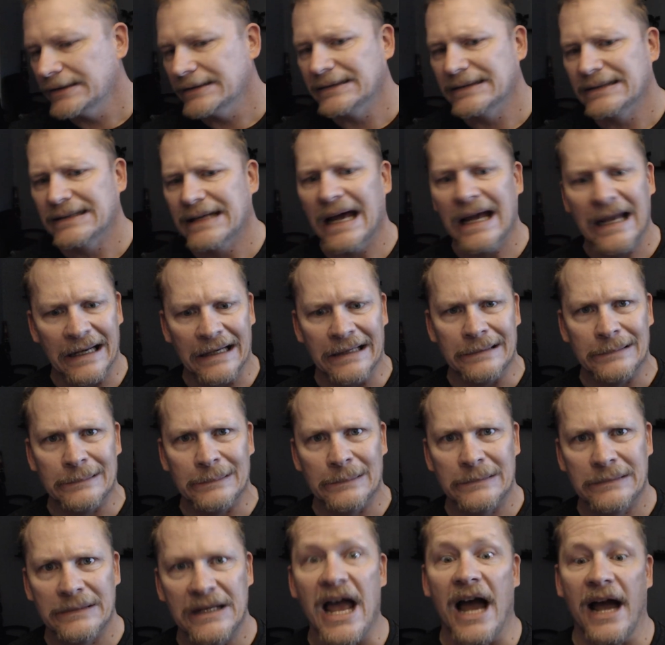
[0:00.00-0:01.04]
Damn.
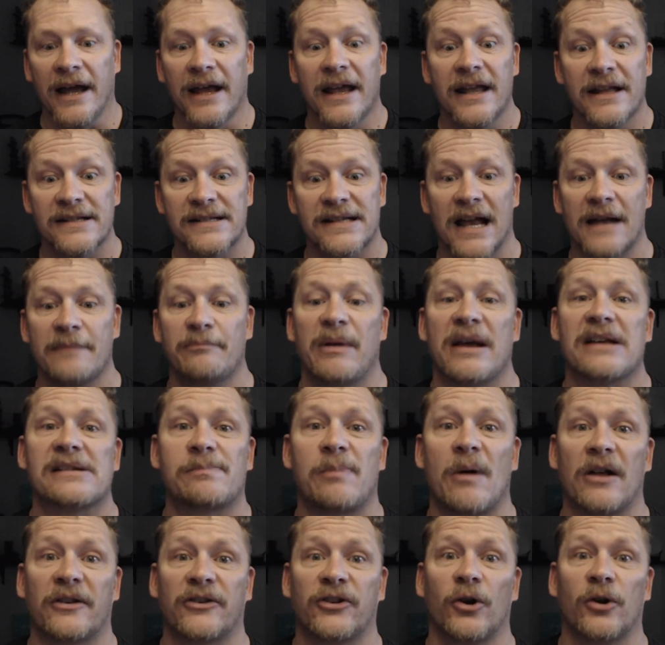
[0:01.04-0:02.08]
Yeah, inside
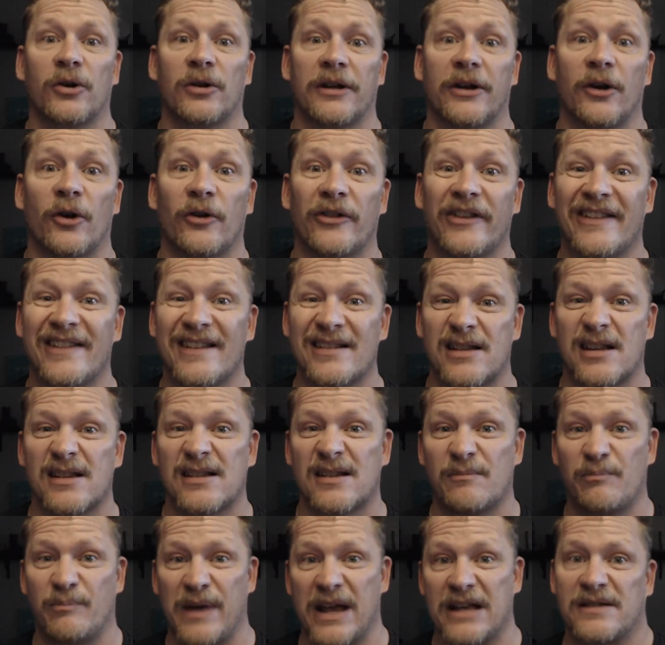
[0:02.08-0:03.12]
baseball, totally, only this
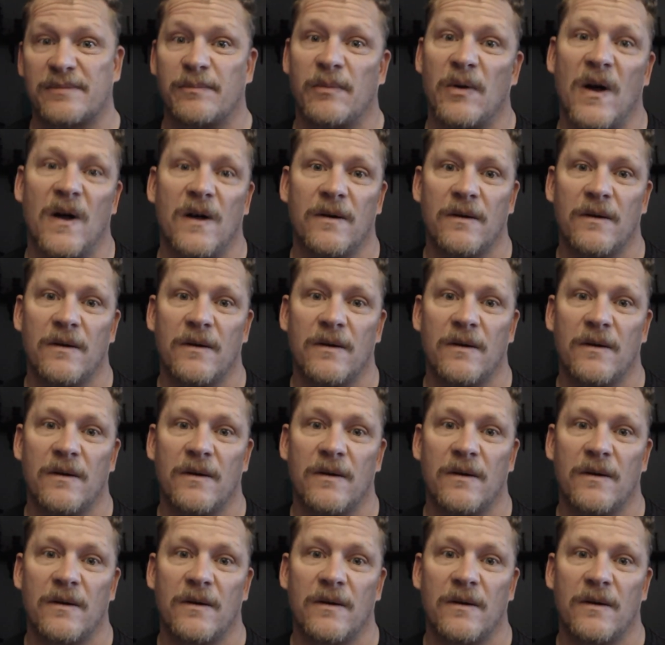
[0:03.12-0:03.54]
isn't baseball.